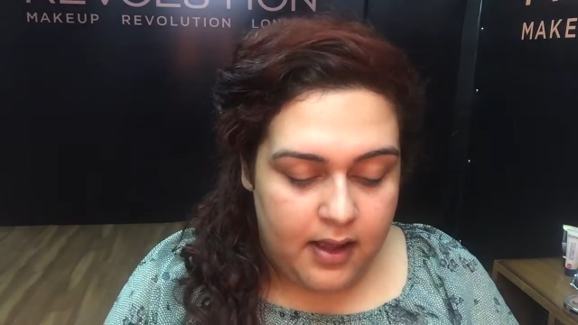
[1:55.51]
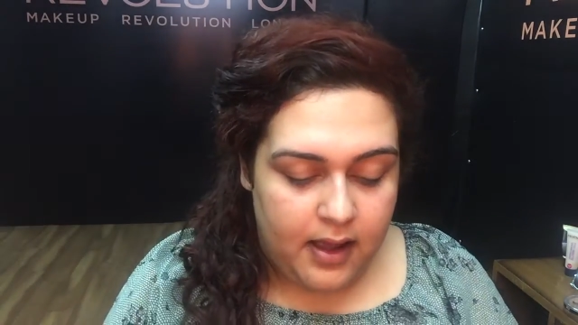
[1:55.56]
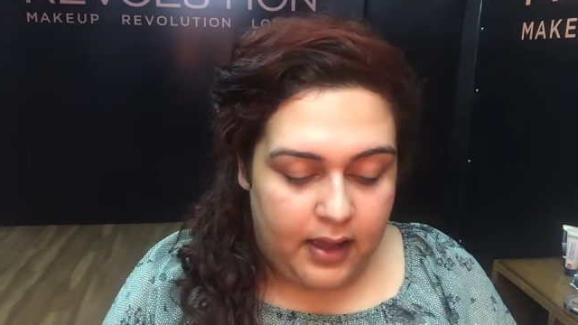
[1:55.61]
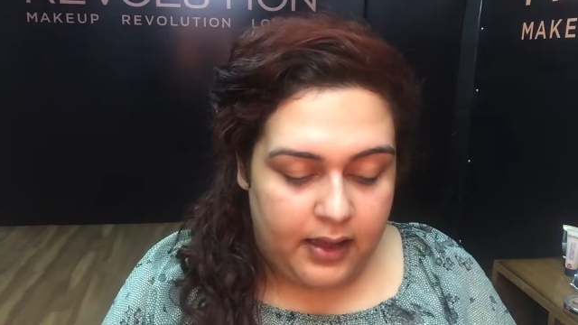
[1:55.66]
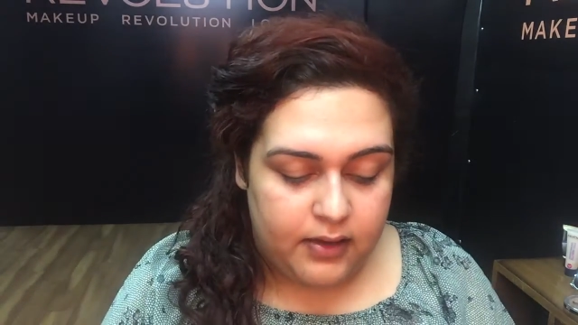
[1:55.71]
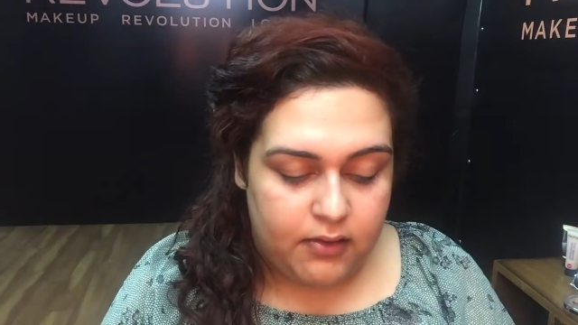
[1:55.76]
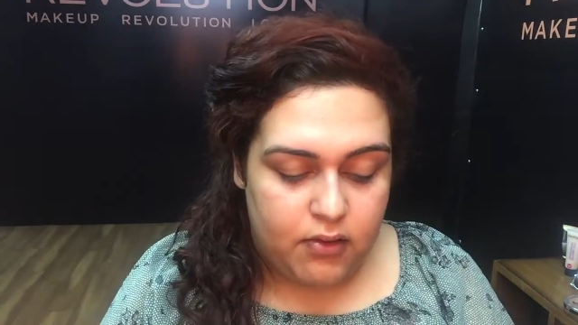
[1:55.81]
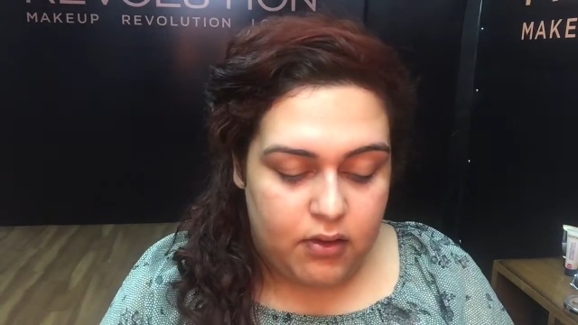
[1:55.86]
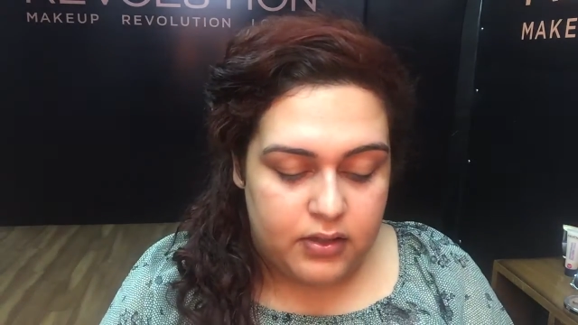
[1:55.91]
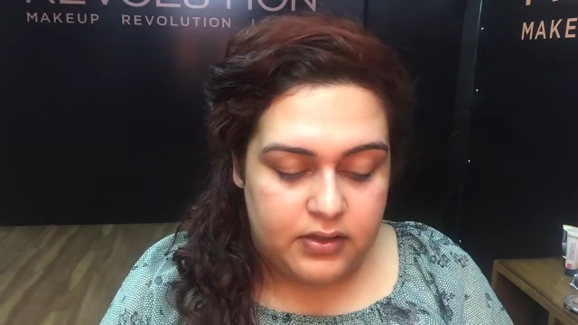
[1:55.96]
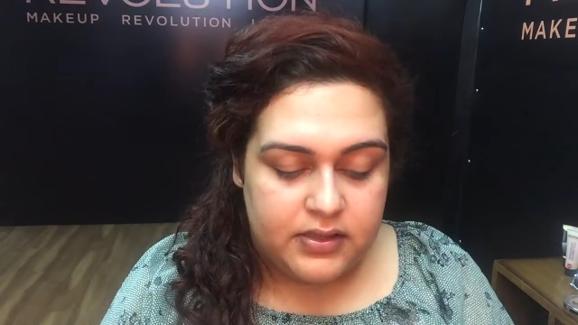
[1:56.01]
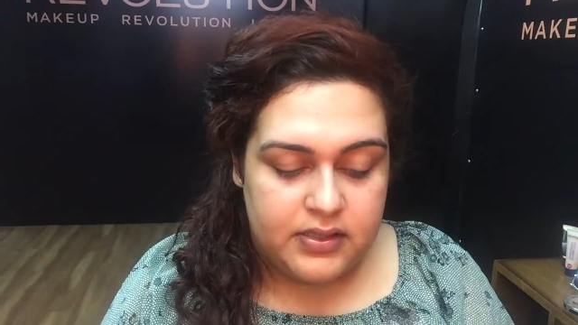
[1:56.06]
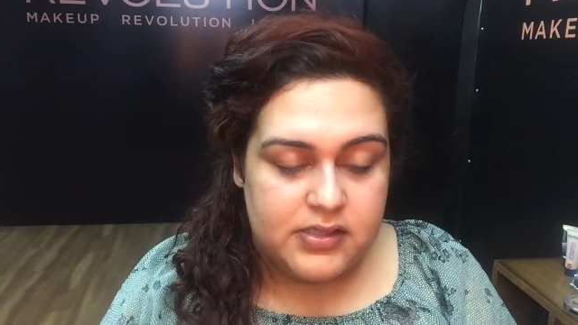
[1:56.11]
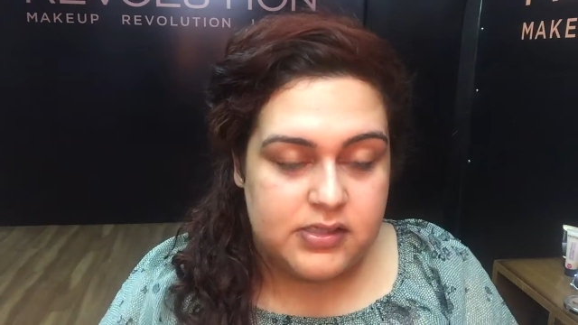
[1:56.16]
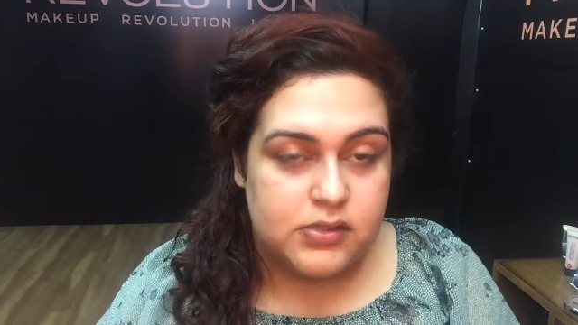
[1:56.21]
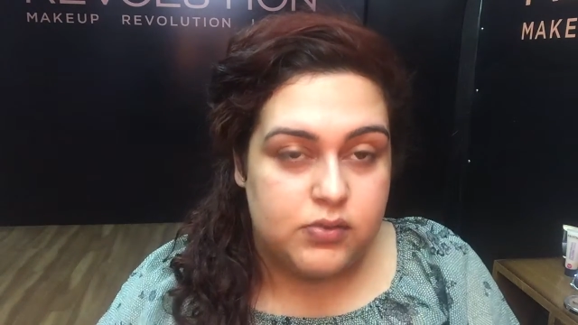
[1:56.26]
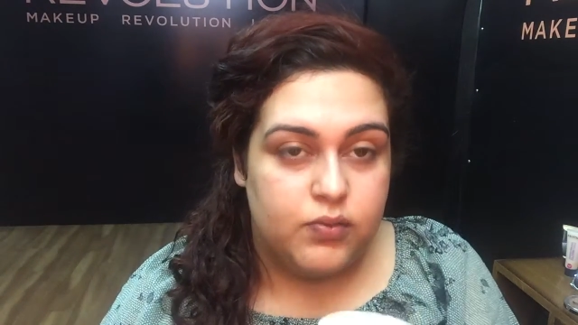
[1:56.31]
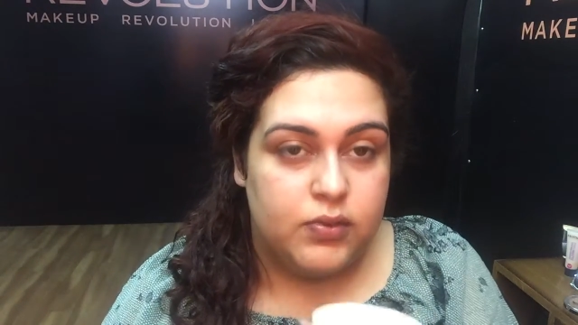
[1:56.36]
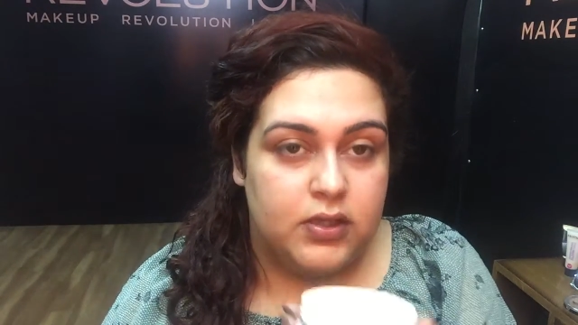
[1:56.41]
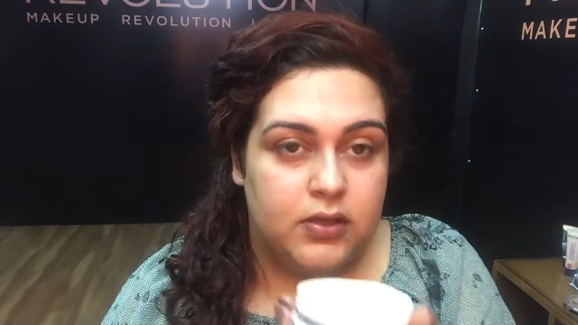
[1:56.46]
I got
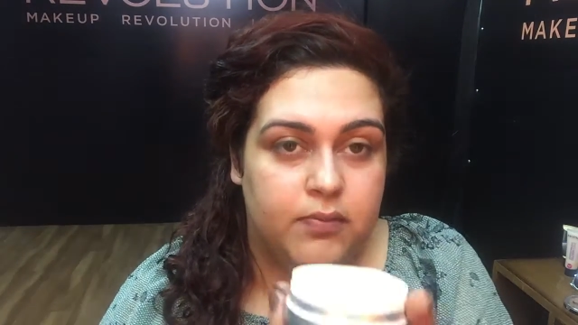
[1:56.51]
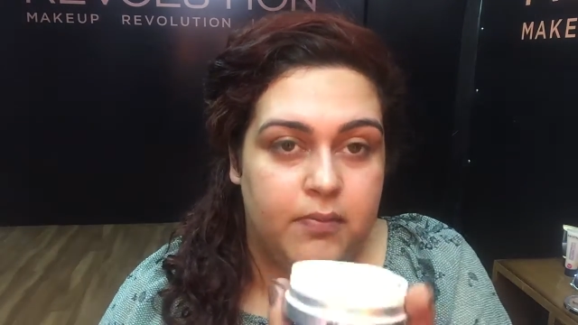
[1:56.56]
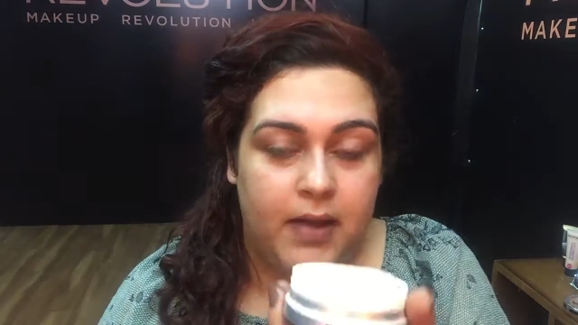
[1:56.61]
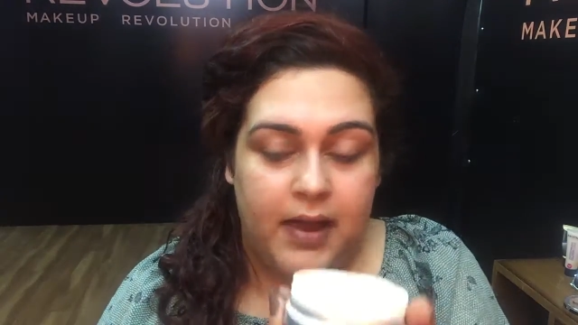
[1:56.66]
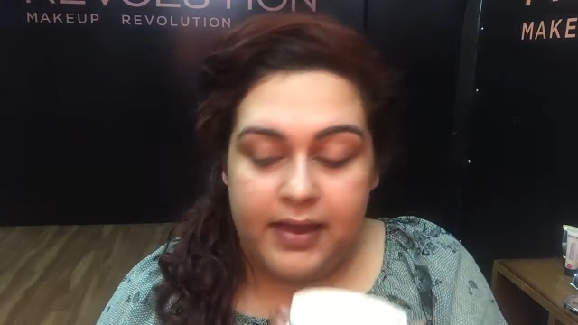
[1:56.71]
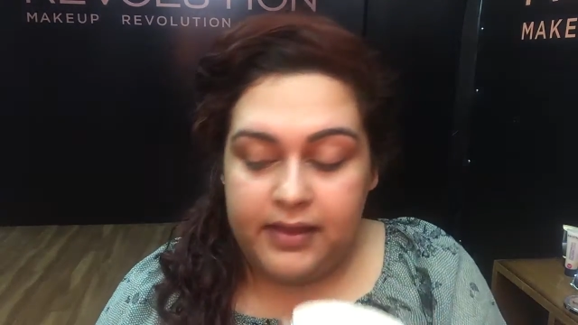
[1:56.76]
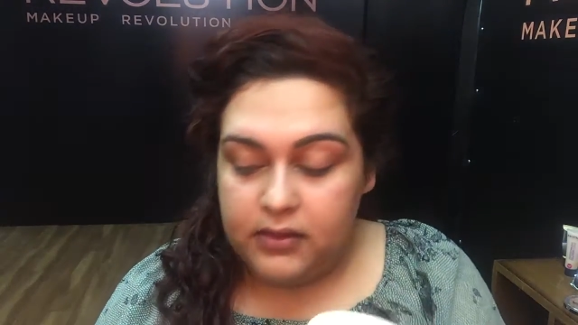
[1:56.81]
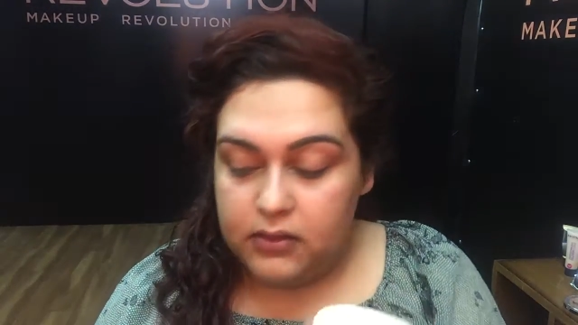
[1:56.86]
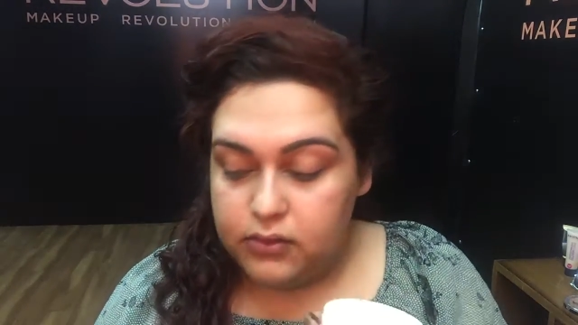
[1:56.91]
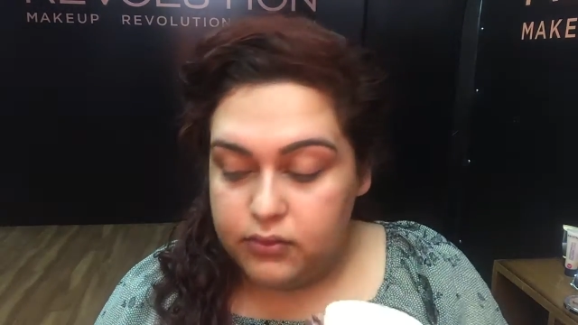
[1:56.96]
this with my